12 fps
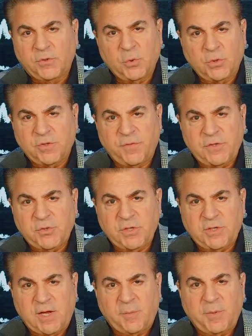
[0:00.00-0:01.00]
sorts of interesting
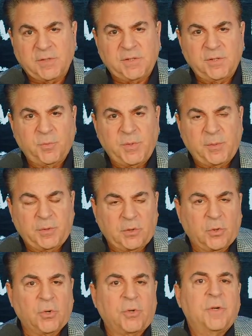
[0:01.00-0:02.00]
topics, and you'll be able to
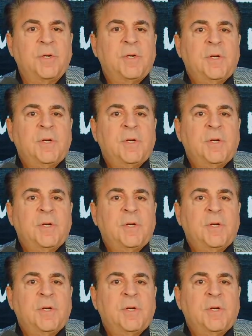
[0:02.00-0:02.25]
learn